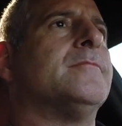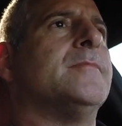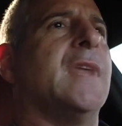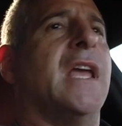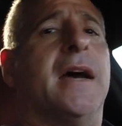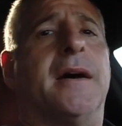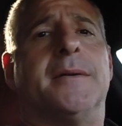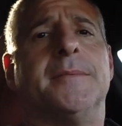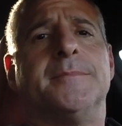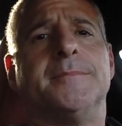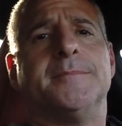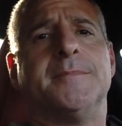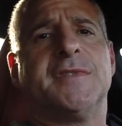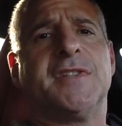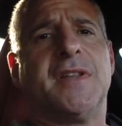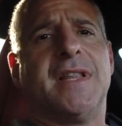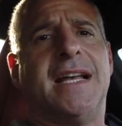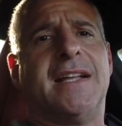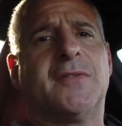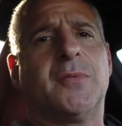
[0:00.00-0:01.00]
Yeah.
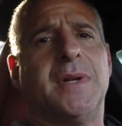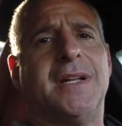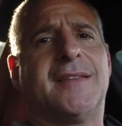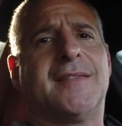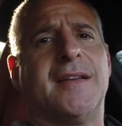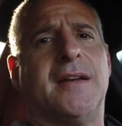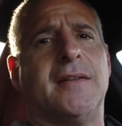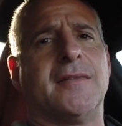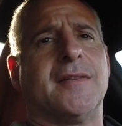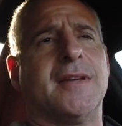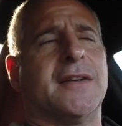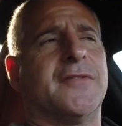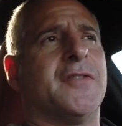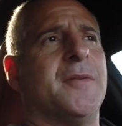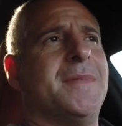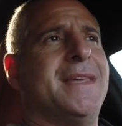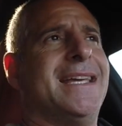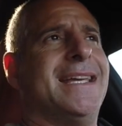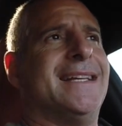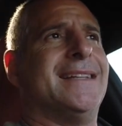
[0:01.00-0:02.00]
So that's what it sounds like
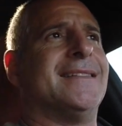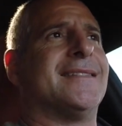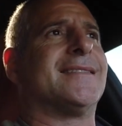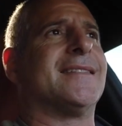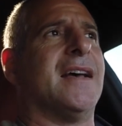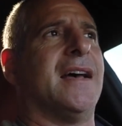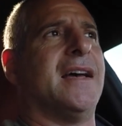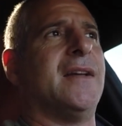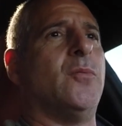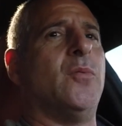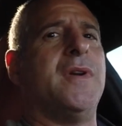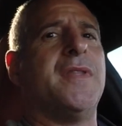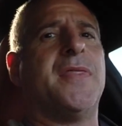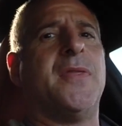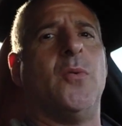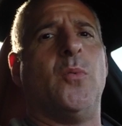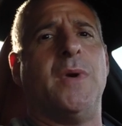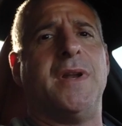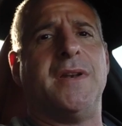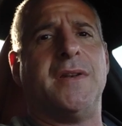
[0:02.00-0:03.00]
from the inside with
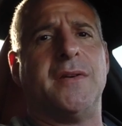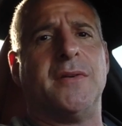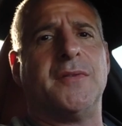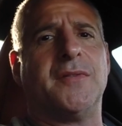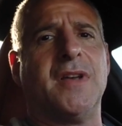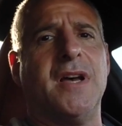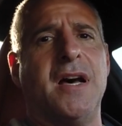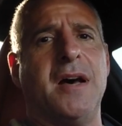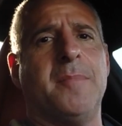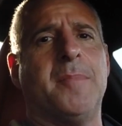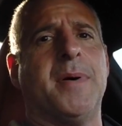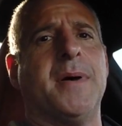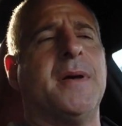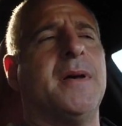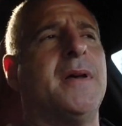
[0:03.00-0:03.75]
the windows up.